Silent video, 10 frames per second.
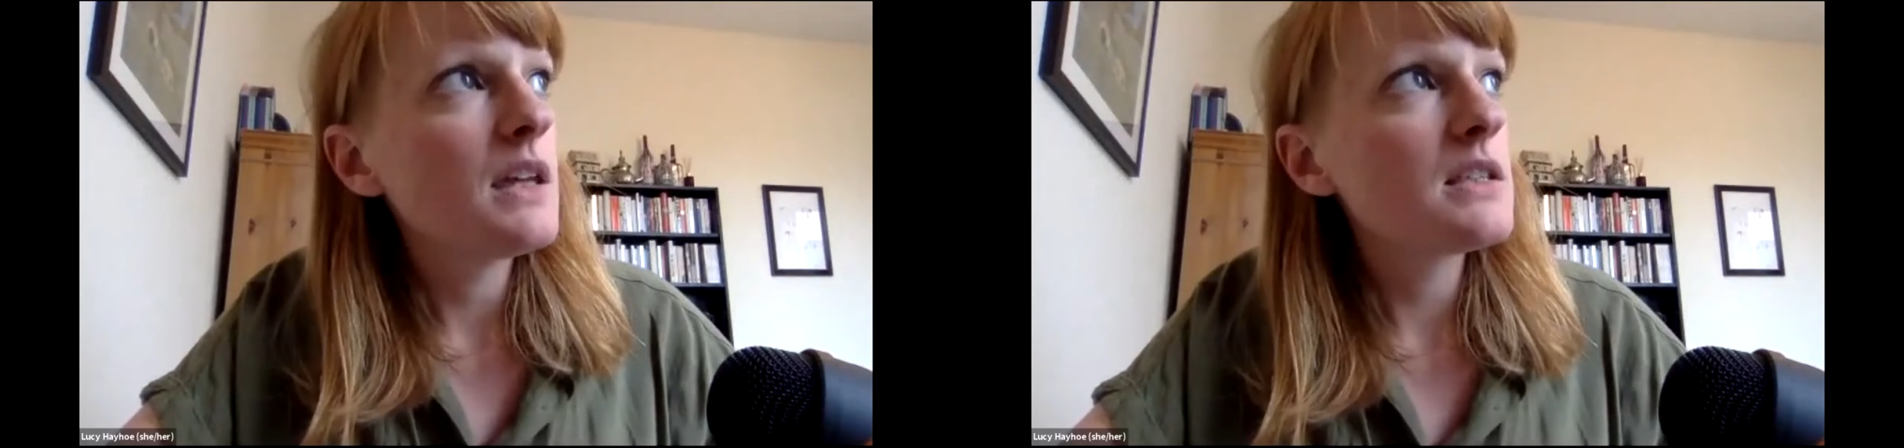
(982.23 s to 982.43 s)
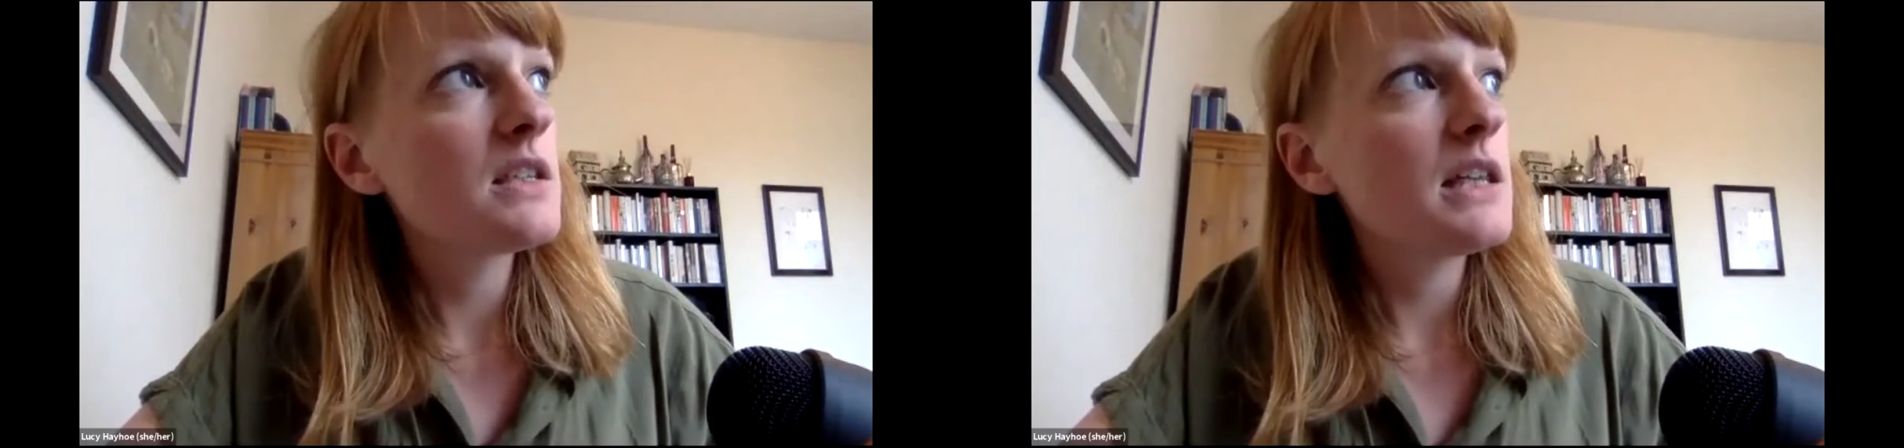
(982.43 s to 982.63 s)

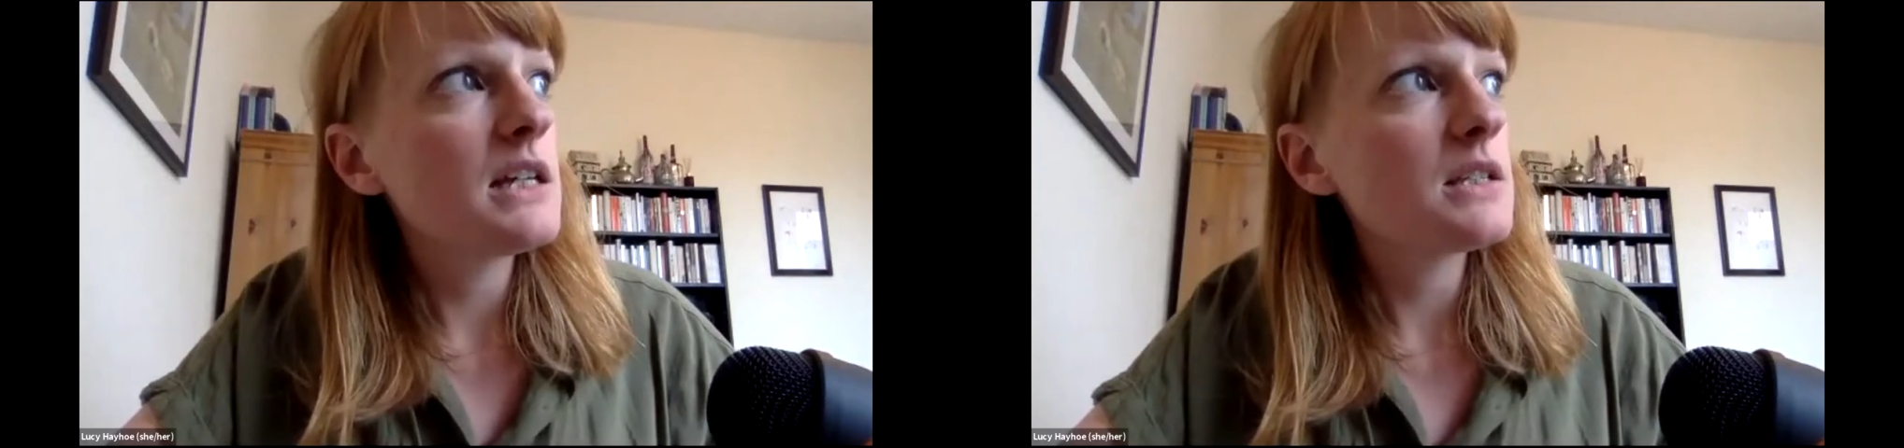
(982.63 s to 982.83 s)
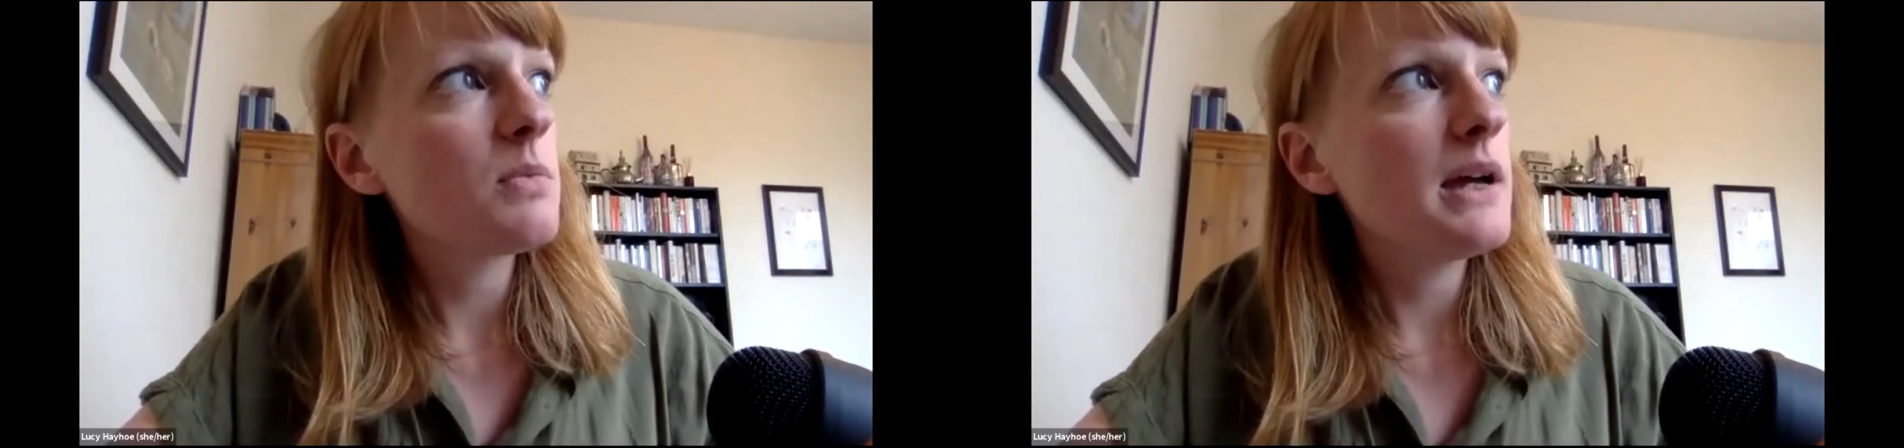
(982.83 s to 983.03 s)
So
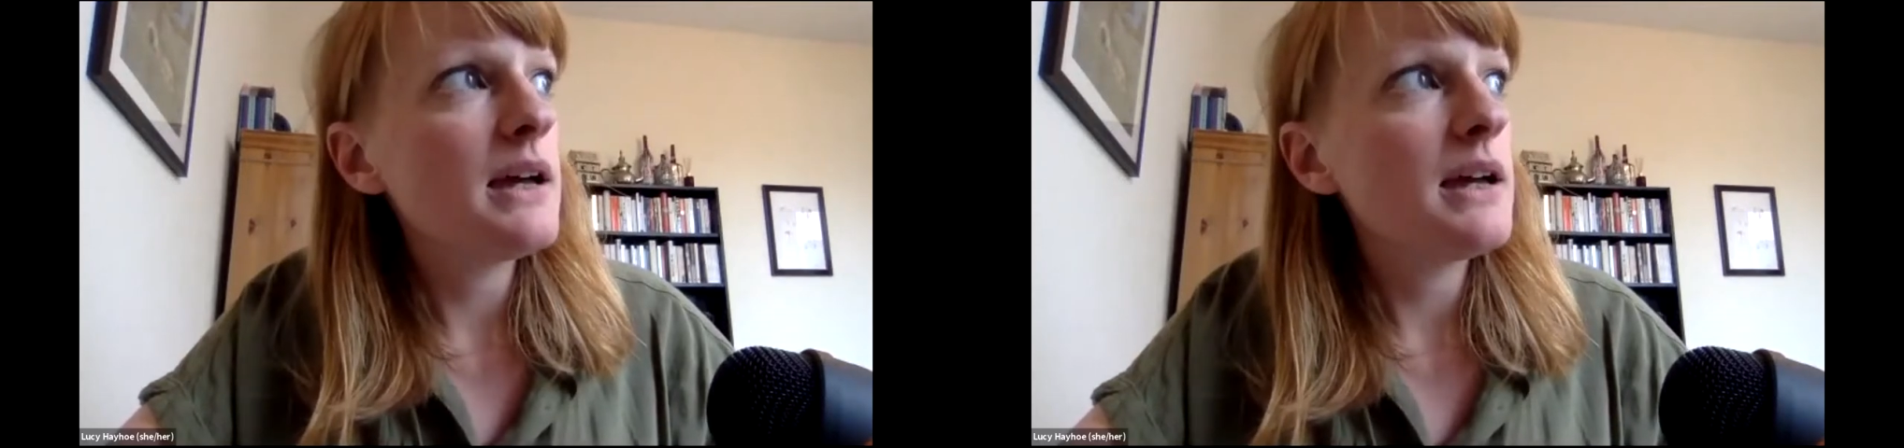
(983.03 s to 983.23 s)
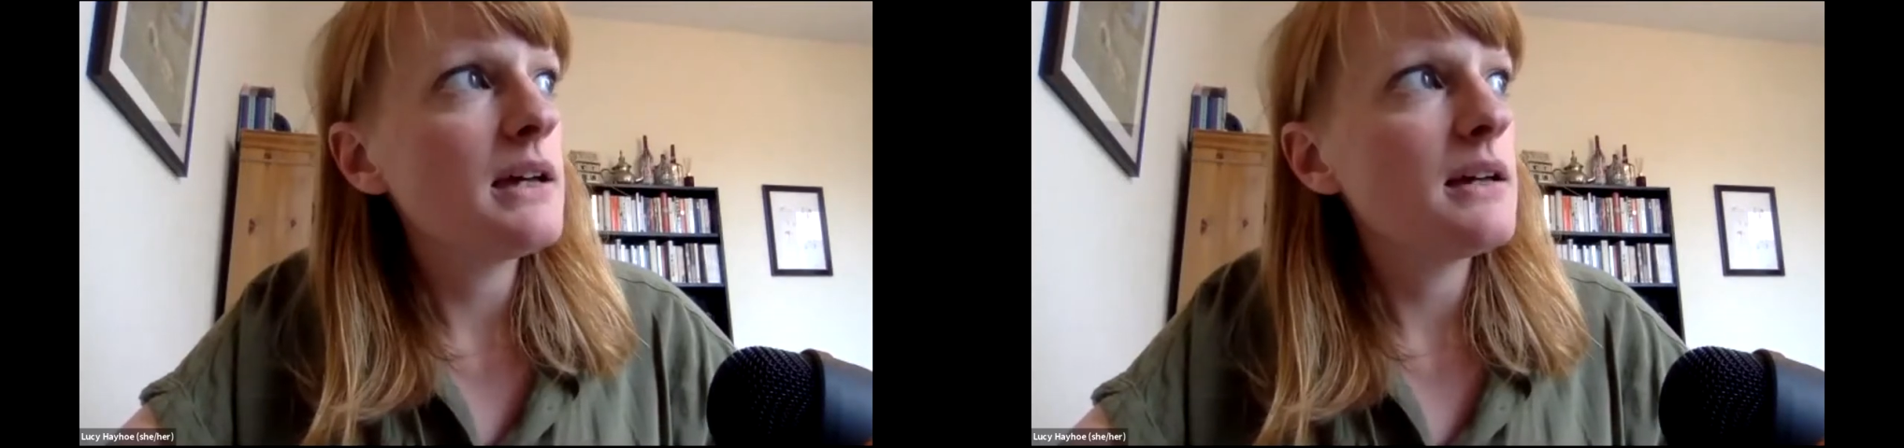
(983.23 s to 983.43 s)
that's
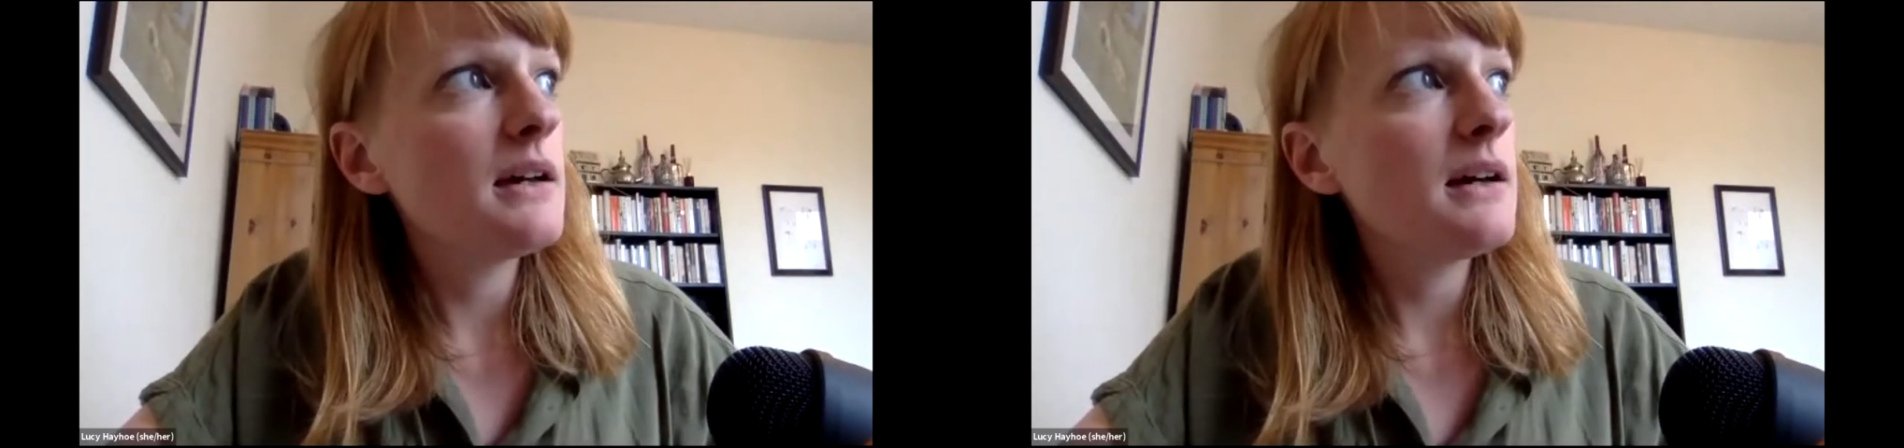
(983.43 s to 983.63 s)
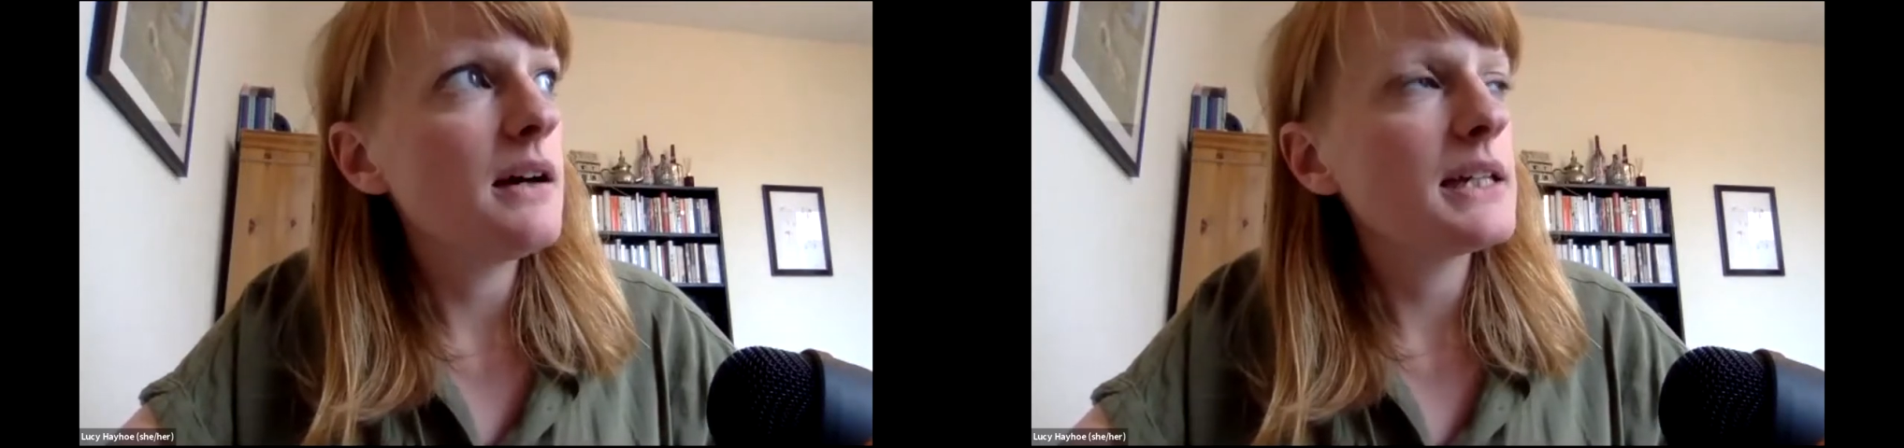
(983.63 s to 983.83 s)
where
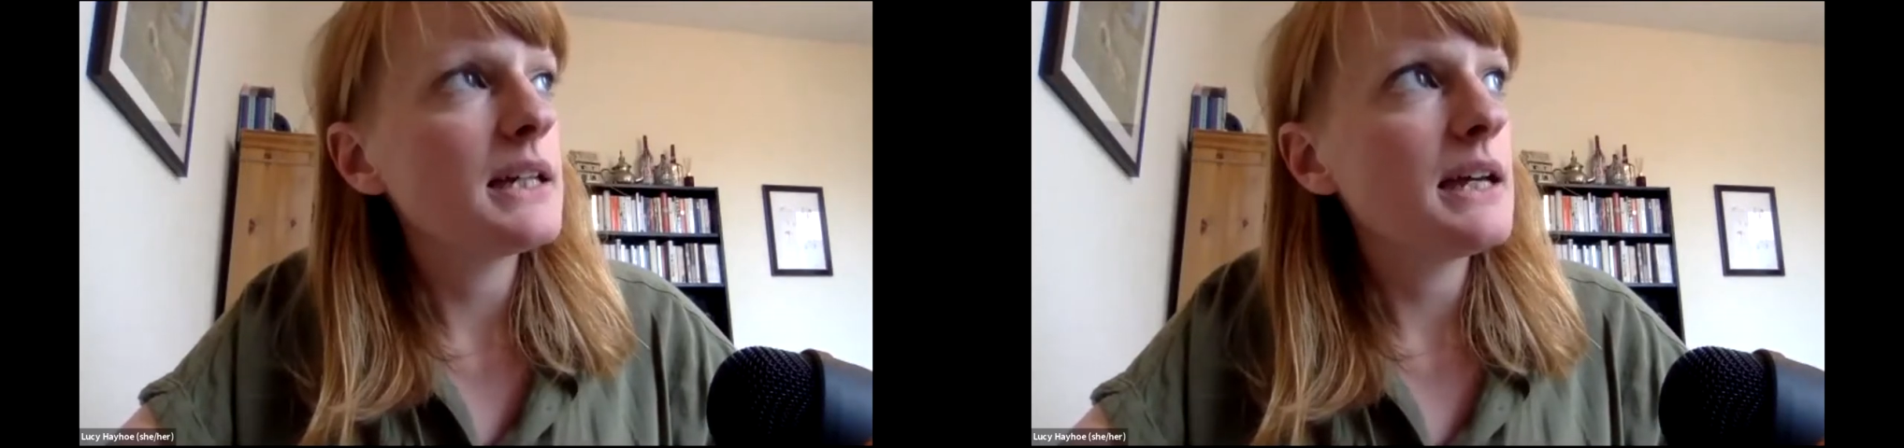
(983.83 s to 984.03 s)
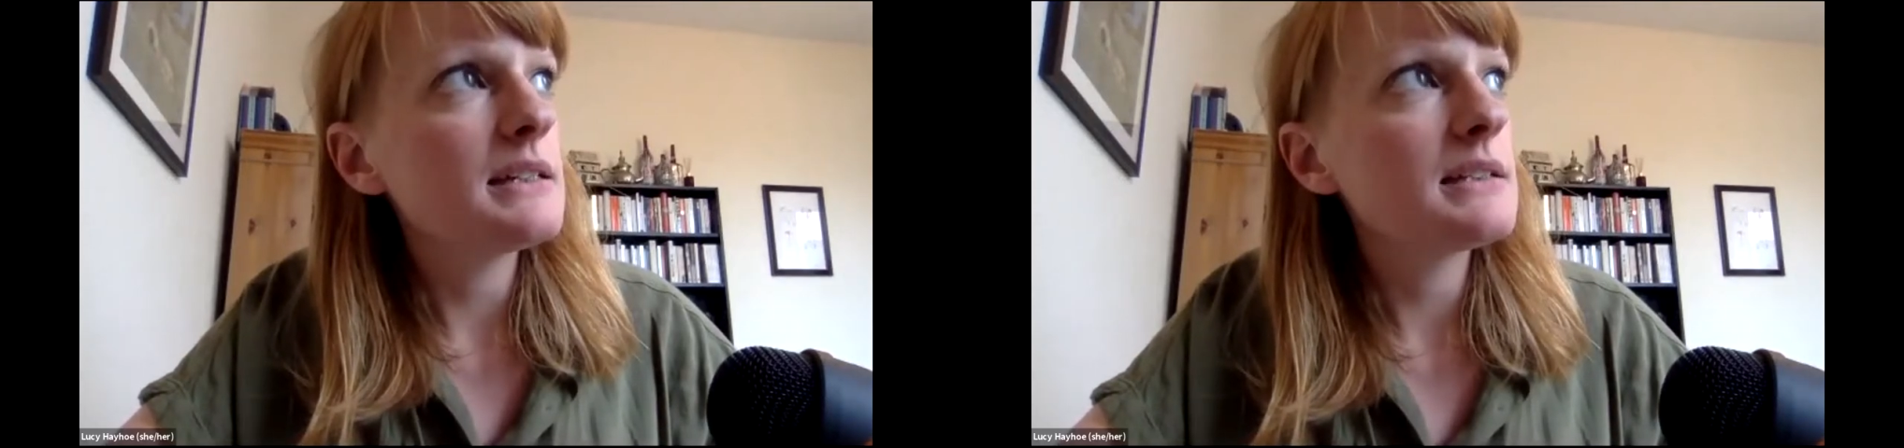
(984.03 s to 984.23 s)
I
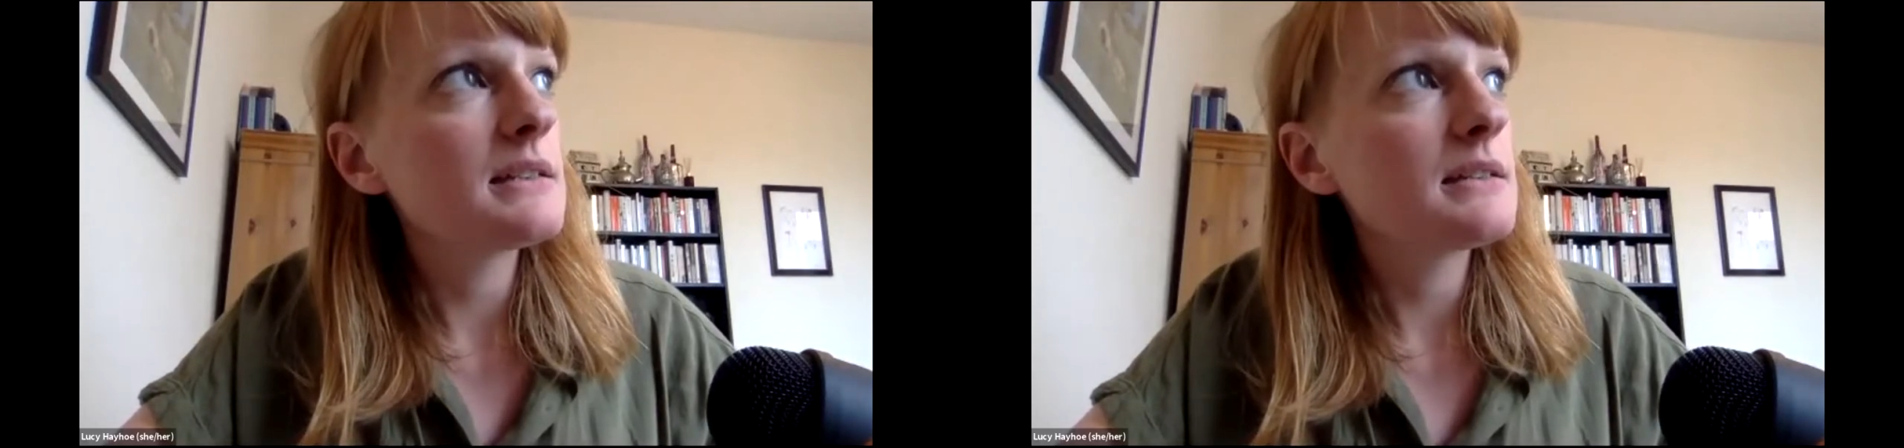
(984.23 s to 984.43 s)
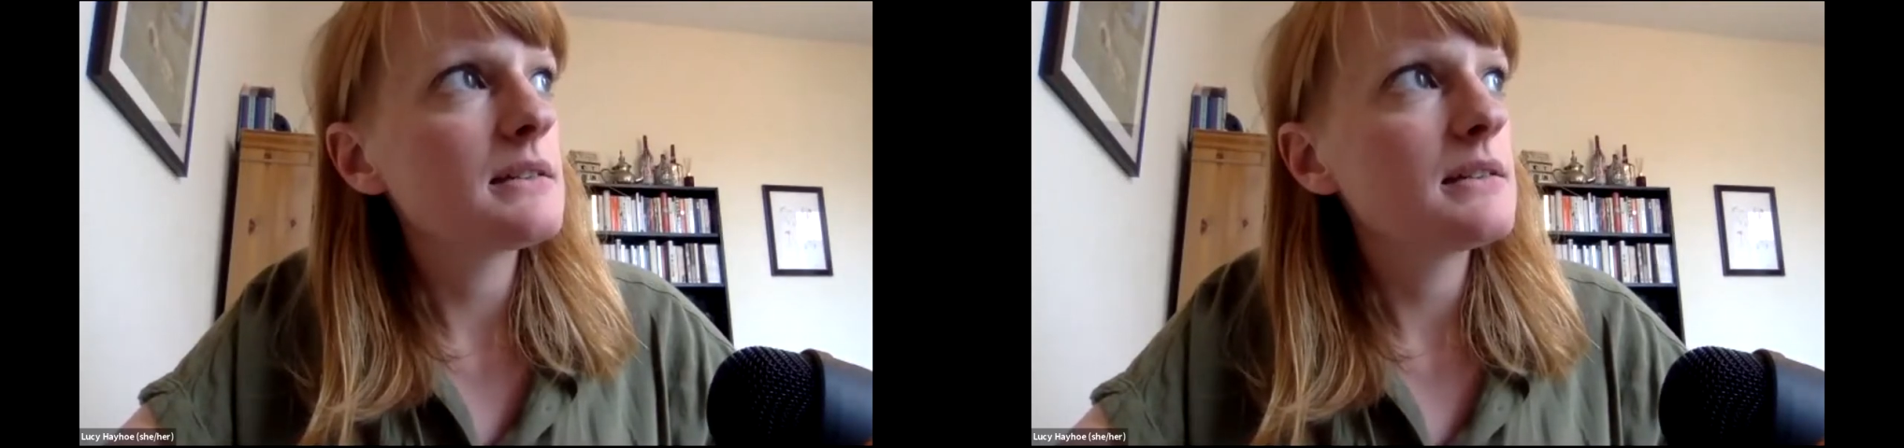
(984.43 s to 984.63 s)
guess